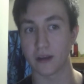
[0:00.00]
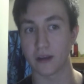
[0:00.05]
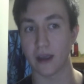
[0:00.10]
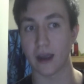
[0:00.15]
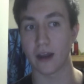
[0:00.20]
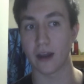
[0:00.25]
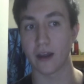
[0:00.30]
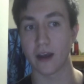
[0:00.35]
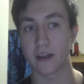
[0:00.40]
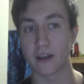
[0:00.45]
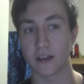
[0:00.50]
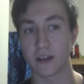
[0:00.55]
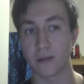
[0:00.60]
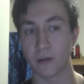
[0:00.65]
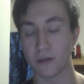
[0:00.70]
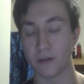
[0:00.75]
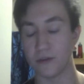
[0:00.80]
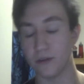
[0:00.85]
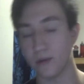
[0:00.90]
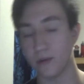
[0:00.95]
analyzing
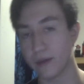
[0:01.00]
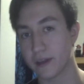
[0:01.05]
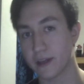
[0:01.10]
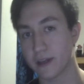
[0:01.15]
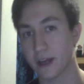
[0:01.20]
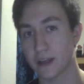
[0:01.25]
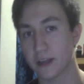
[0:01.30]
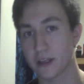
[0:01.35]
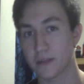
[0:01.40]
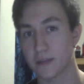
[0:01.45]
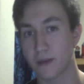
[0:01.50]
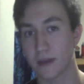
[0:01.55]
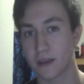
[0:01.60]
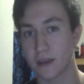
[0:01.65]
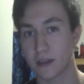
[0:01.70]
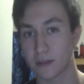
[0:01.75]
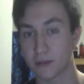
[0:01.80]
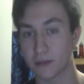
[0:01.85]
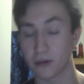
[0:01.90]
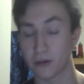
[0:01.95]
what you do in the Texas
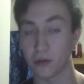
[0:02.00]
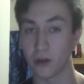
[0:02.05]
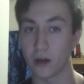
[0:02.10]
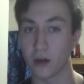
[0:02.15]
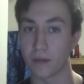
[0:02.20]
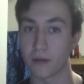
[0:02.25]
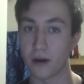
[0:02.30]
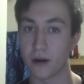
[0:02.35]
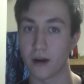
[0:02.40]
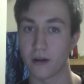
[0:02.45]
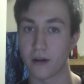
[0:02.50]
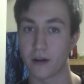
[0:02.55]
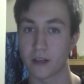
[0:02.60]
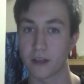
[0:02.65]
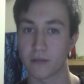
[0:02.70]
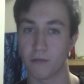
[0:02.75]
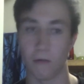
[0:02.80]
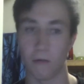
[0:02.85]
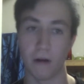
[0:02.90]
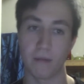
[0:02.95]
method to prolong
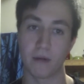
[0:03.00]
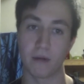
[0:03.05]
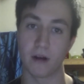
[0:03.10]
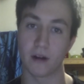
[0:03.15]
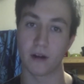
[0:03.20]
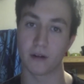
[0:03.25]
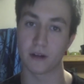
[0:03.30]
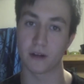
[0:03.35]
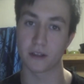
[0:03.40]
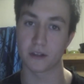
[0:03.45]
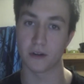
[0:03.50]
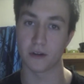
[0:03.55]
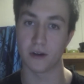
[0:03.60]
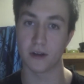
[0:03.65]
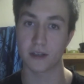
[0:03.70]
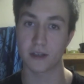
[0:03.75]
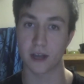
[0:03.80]
progress when progress stalls, I